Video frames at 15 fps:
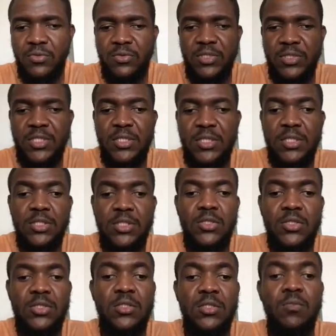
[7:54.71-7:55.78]
creating
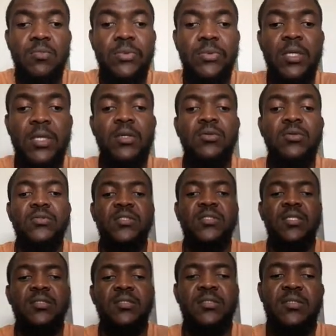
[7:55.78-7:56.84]
just the build
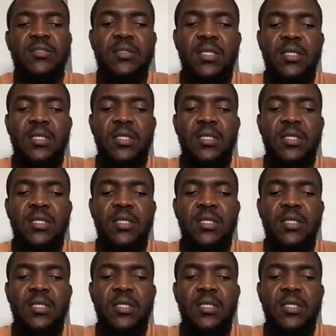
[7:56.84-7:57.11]
context